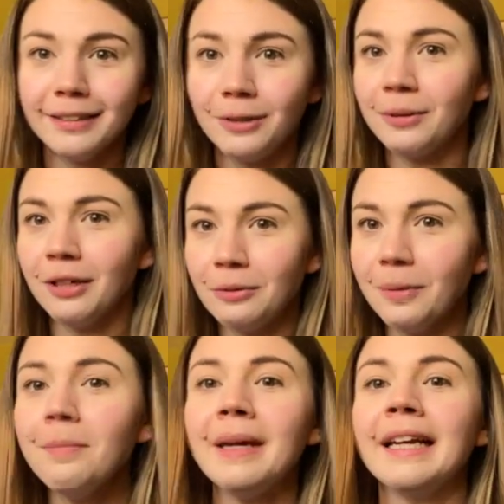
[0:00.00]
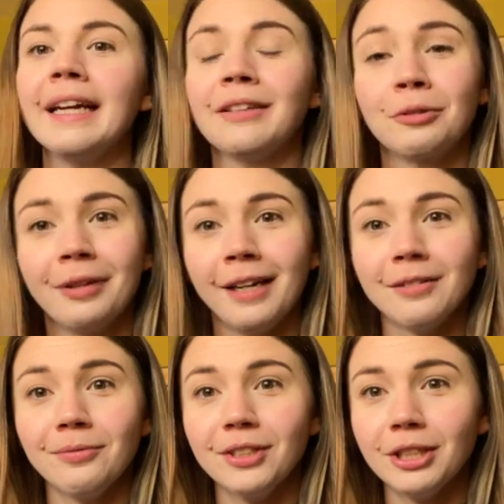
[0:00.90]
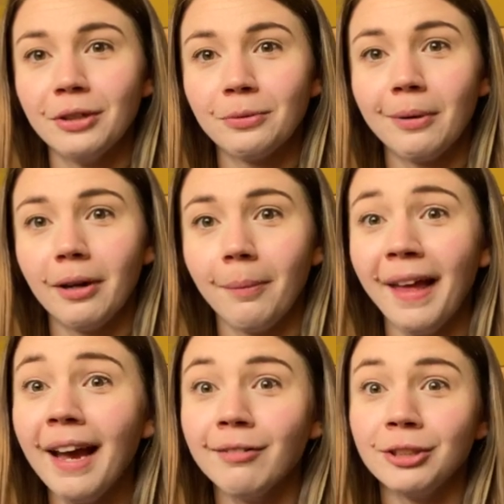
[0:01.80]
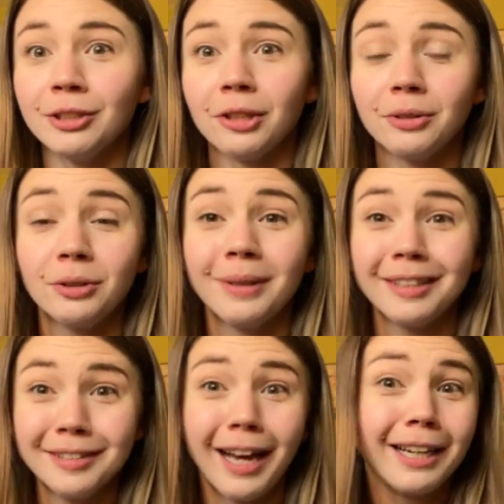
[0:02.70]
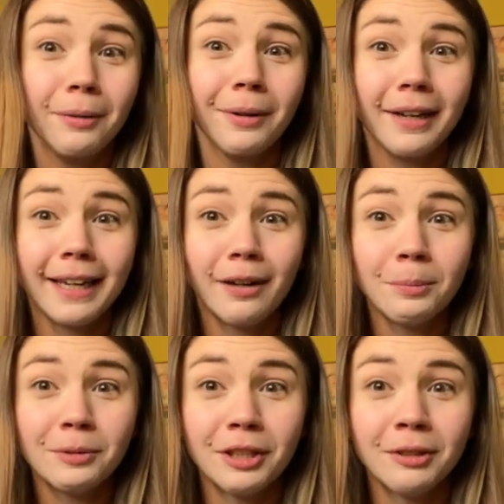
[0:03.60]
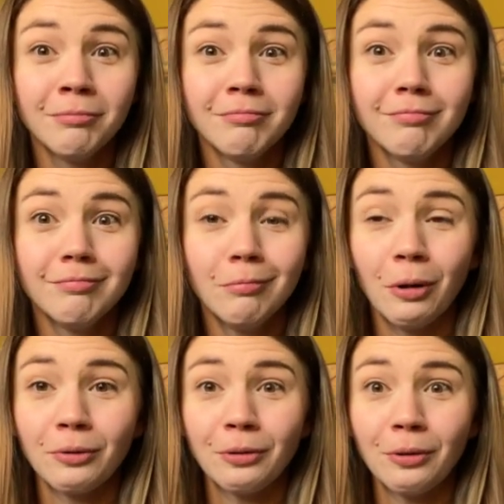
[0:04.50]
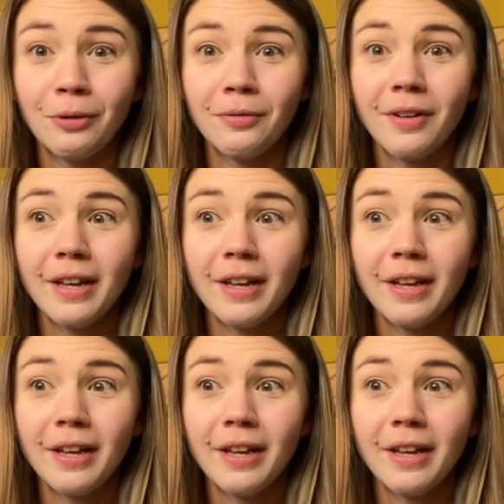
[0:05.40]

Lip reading: you guys with me and create some videos while I'm there and show you exactly what I get up to, what sort of